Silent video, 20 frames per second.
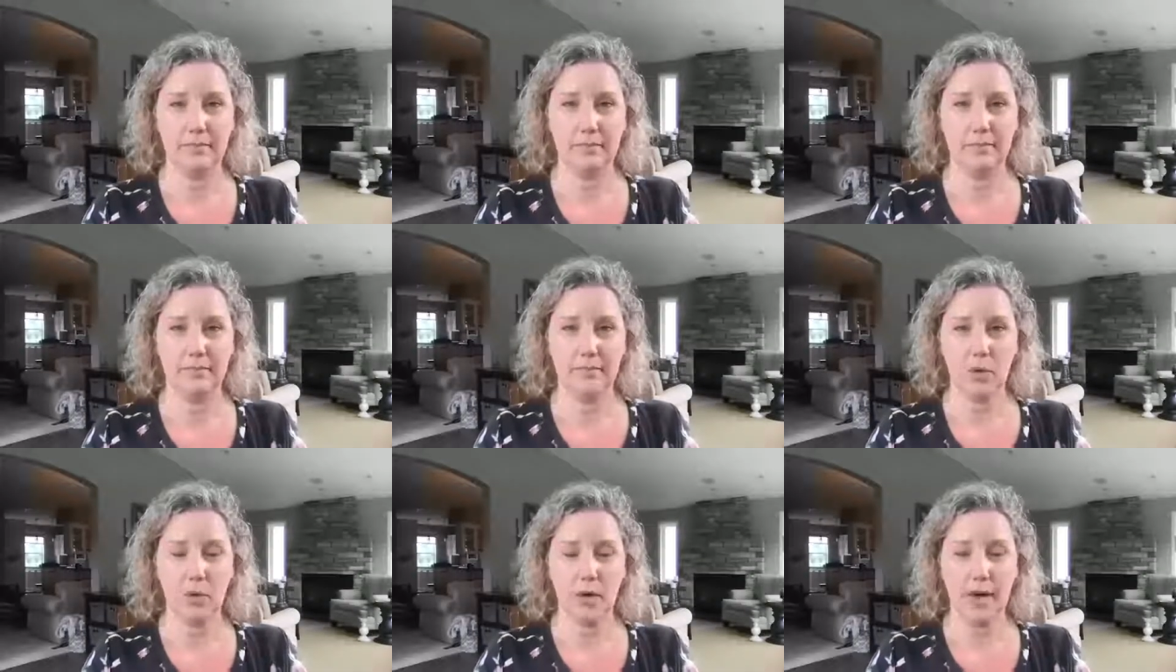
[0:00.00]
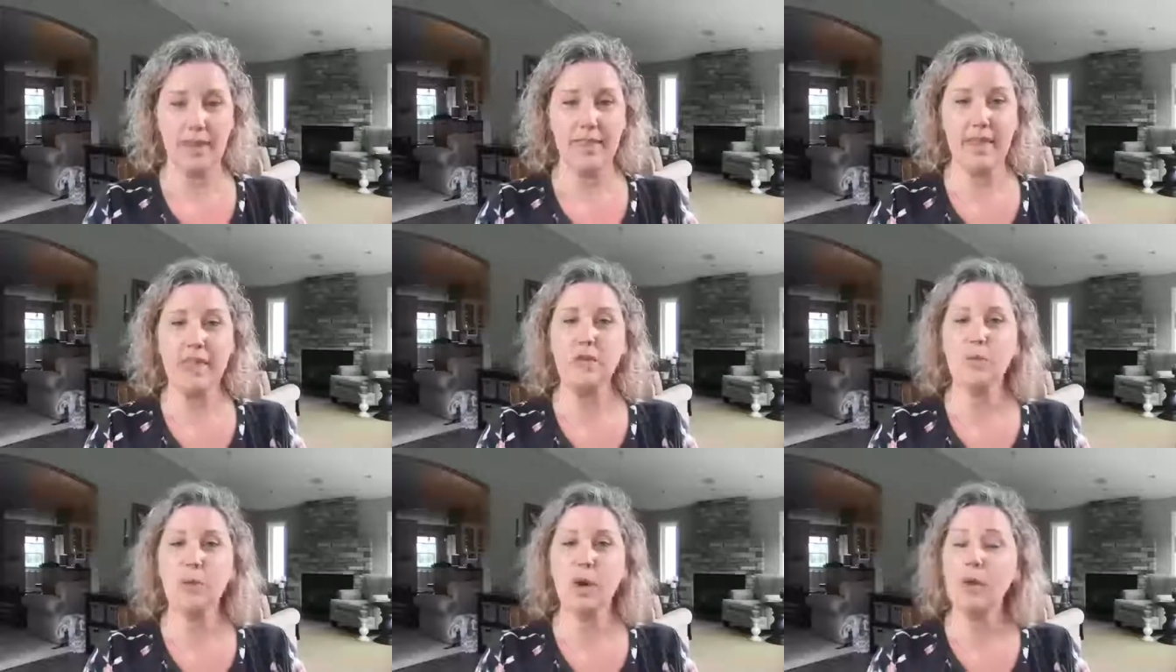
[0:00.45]
Okay,
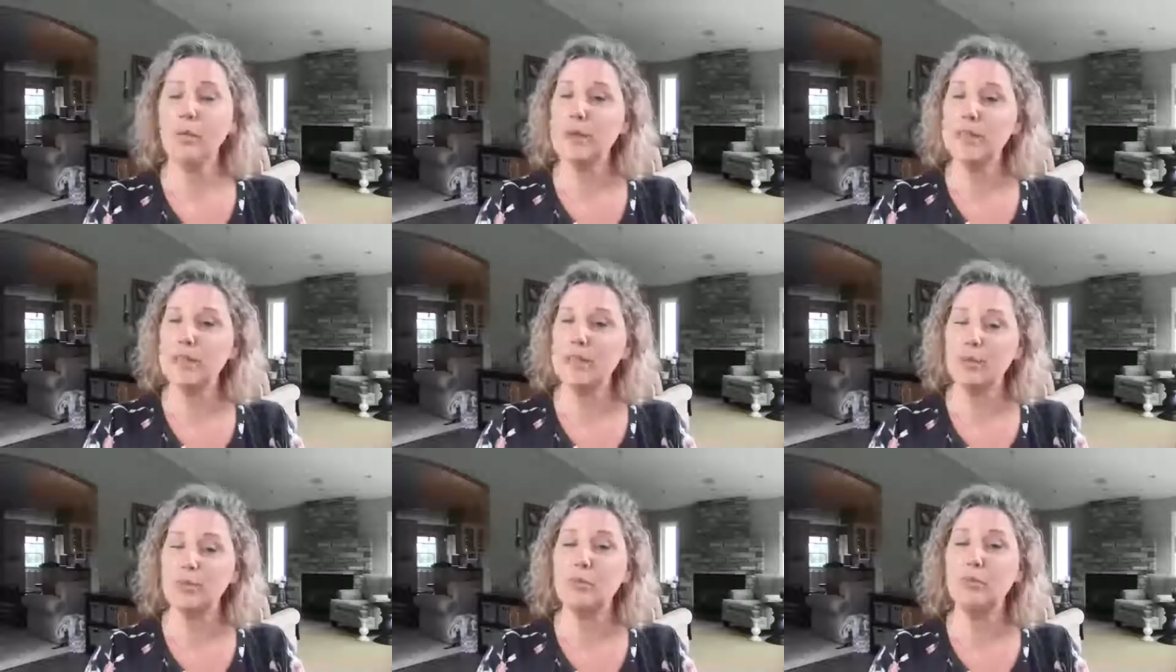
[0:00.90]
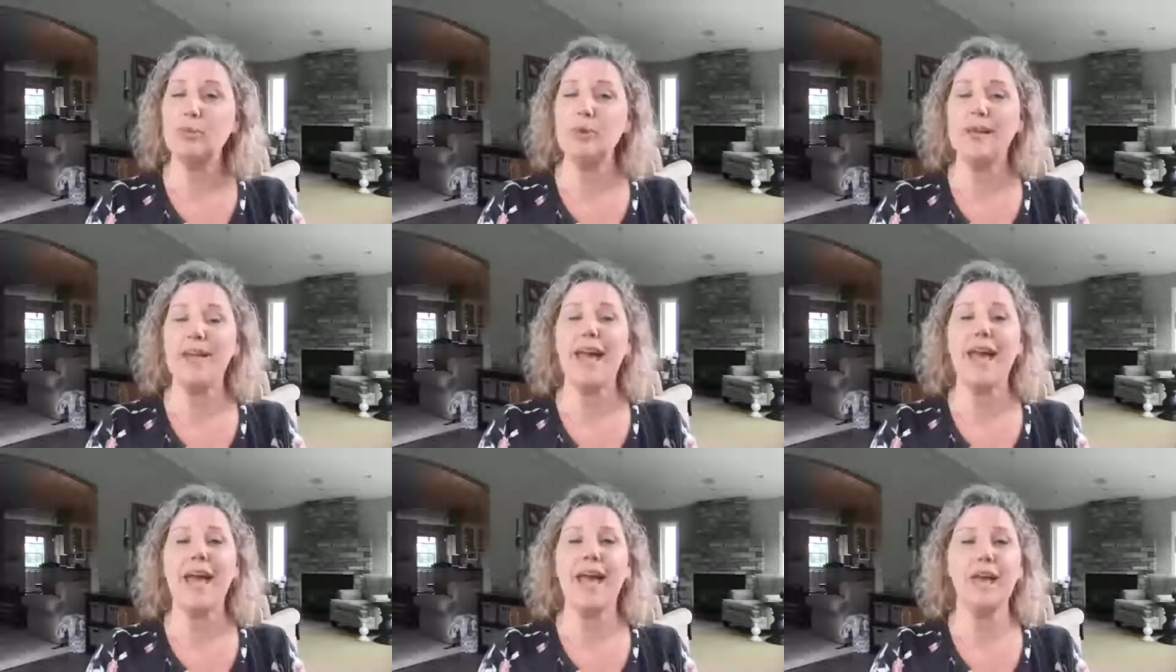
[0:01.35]
that's why we take
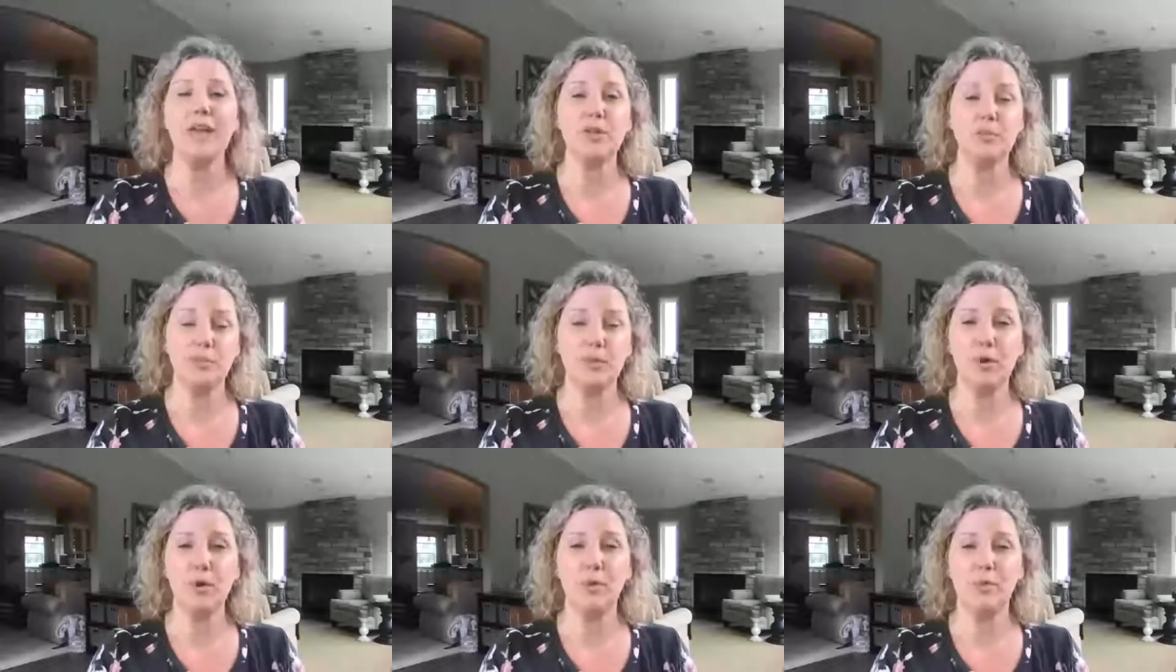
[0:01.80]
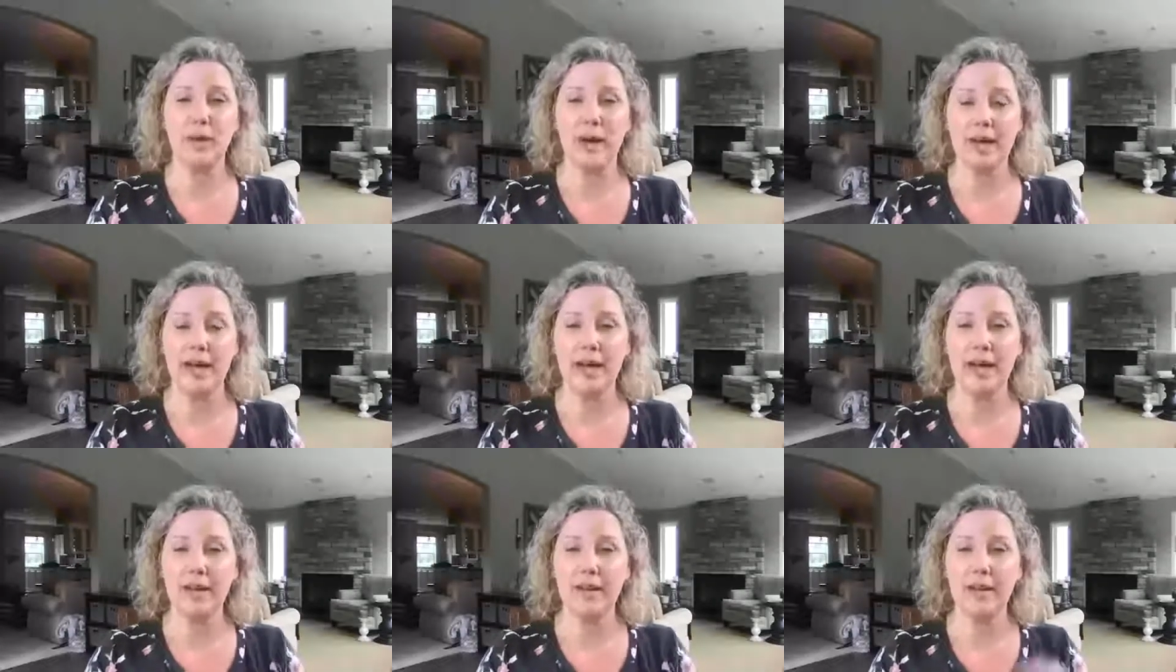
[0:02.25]
pre and
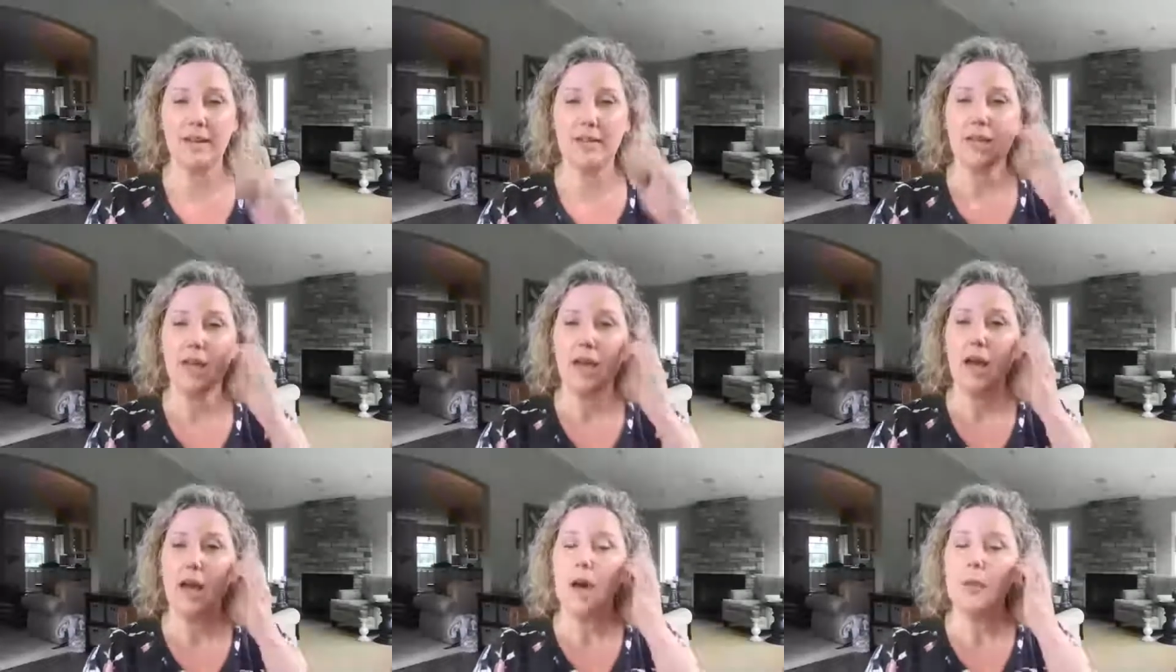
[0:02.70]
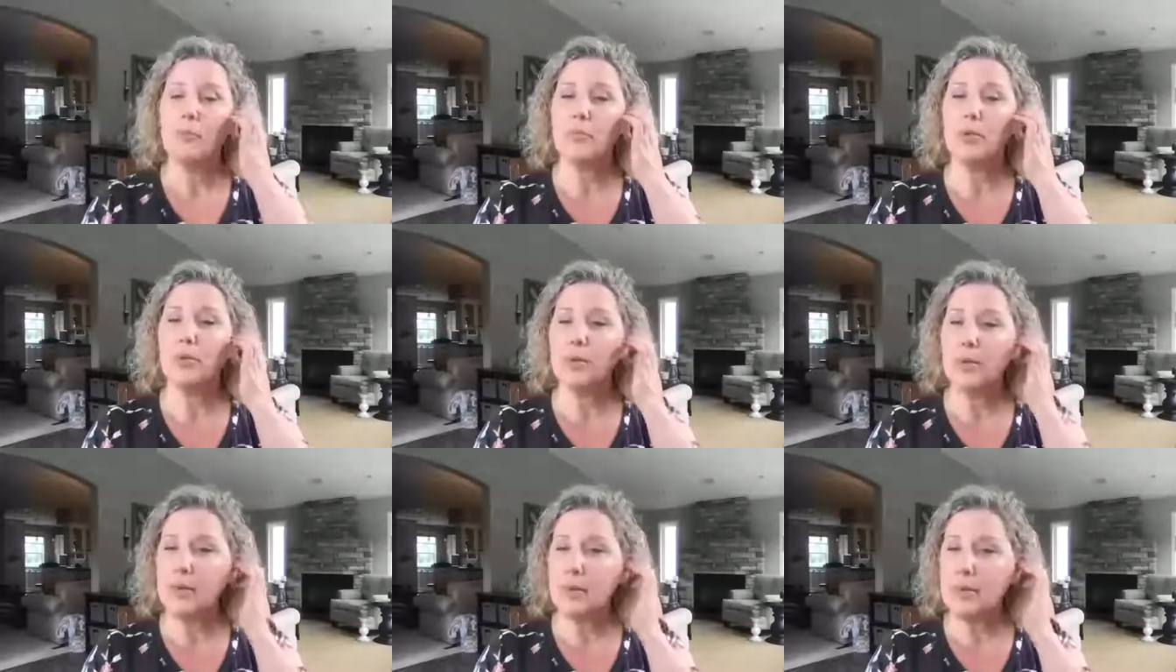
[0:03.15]
probiotics.
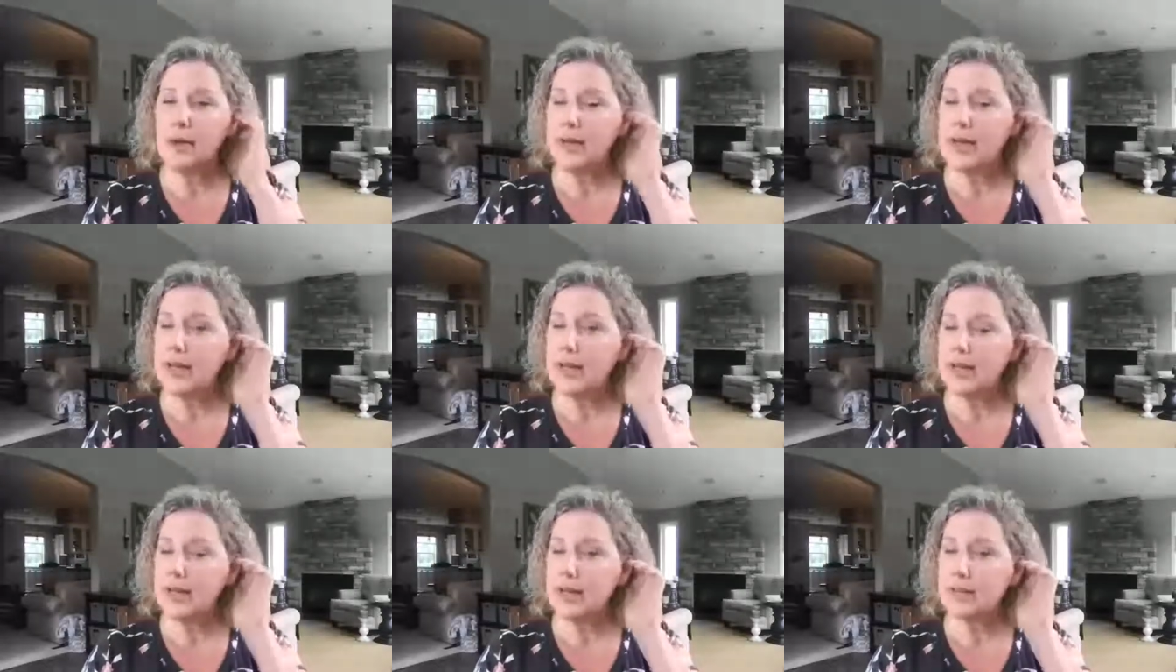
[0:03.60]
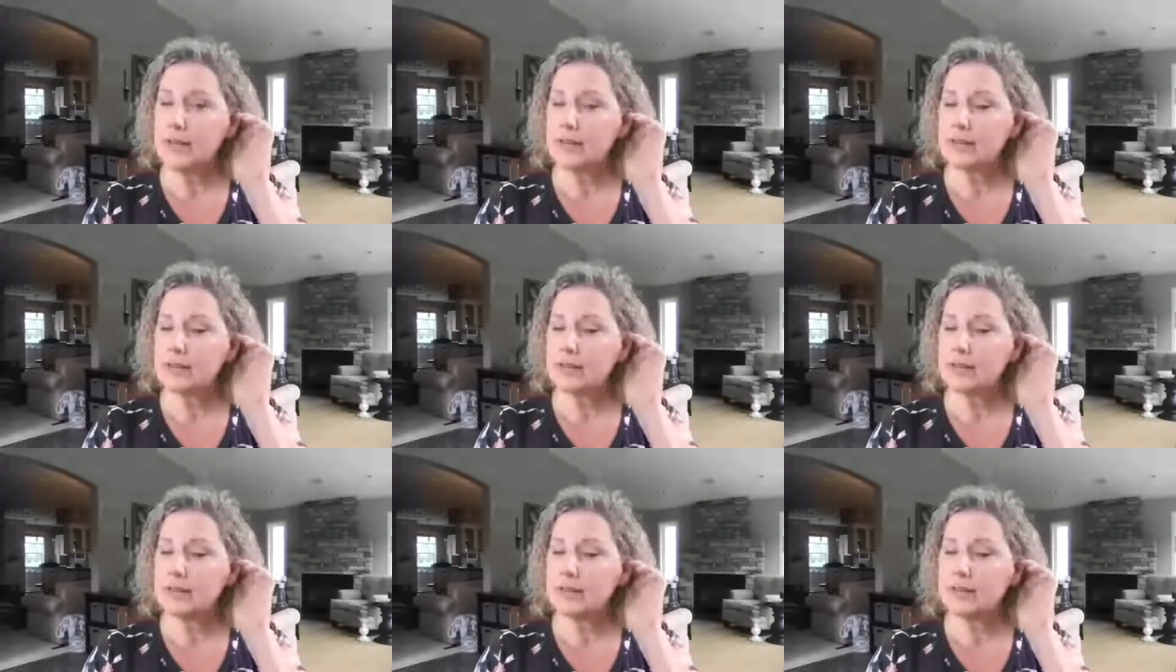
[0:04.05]

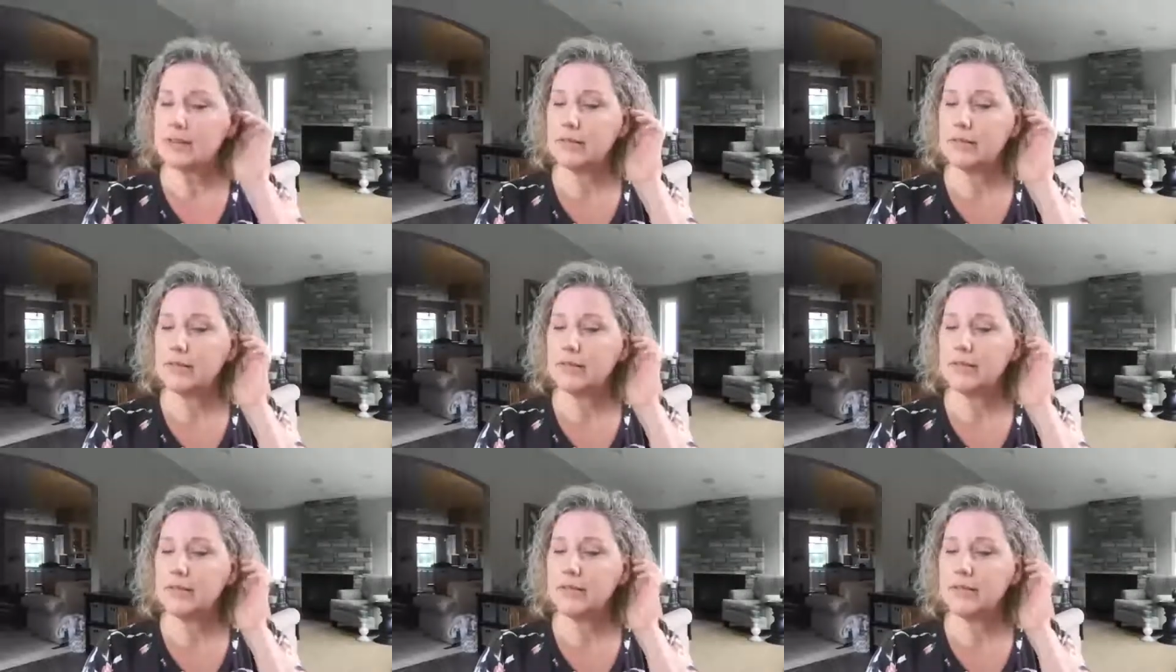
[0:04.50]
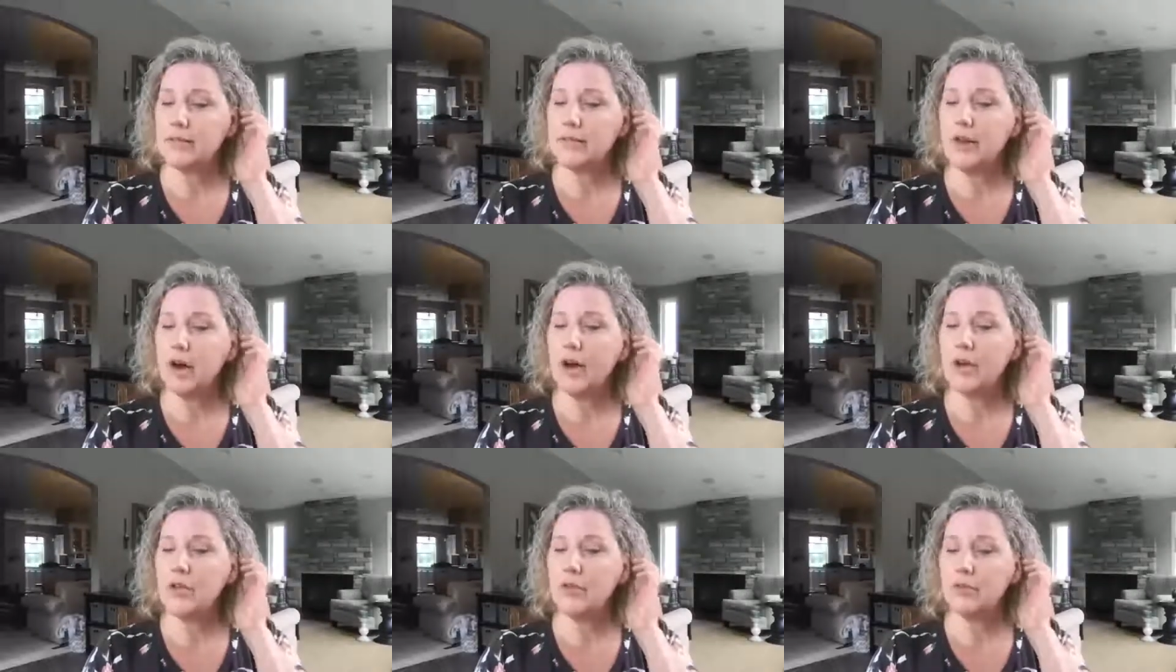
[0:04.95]
Prebiotics
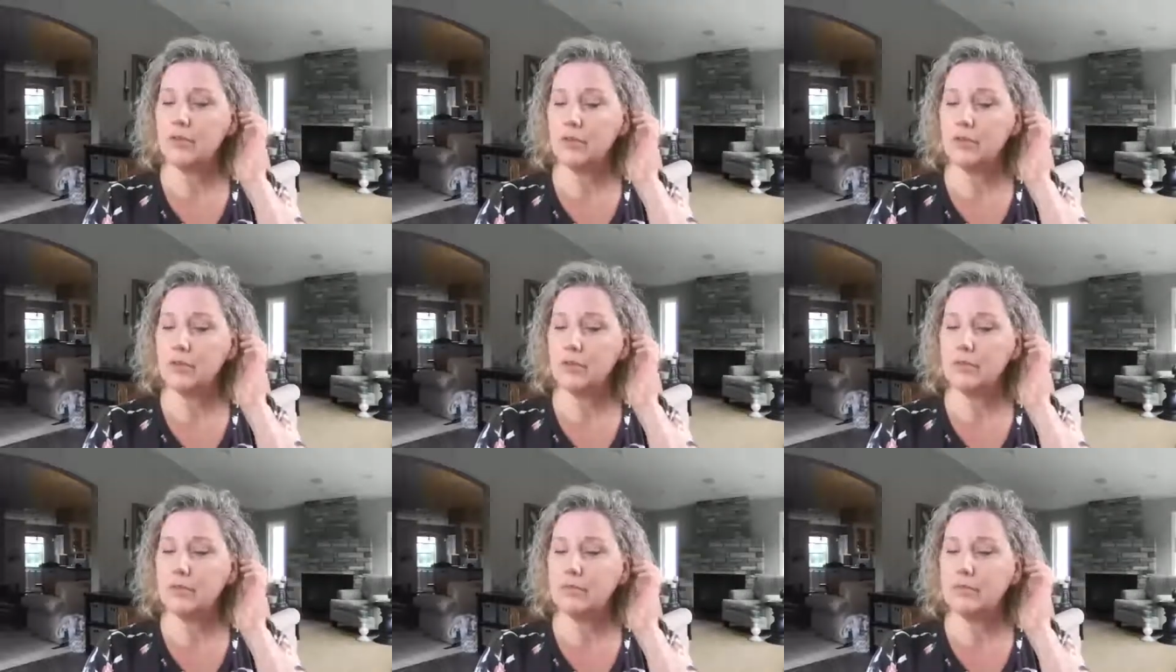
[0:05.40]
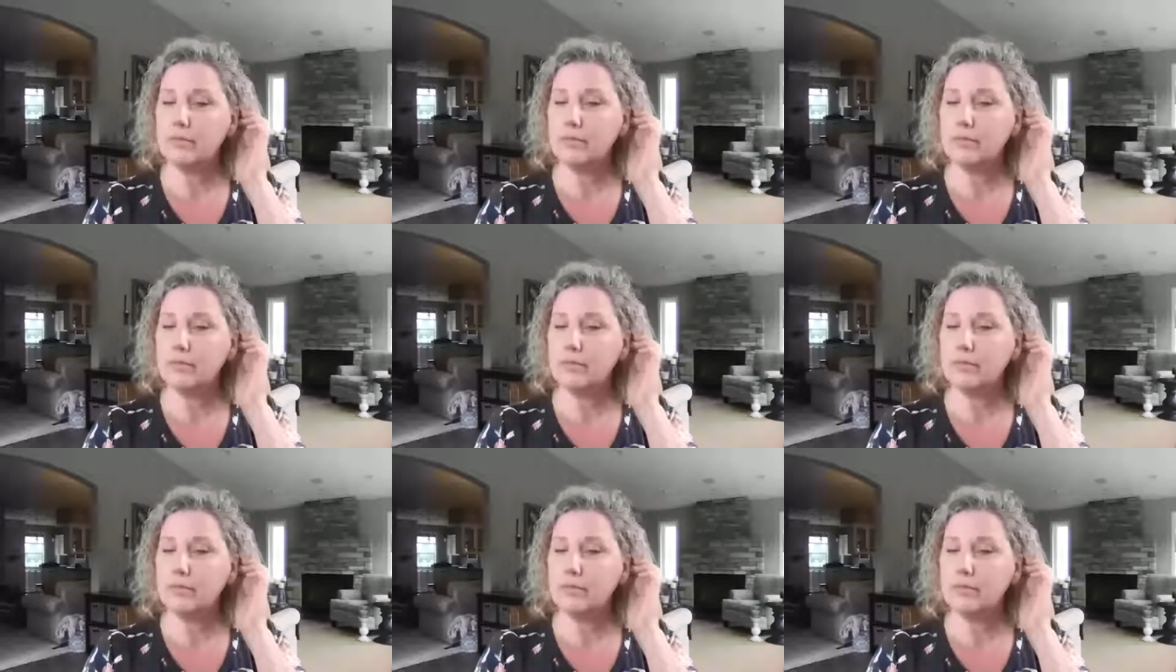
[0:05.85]
are the food.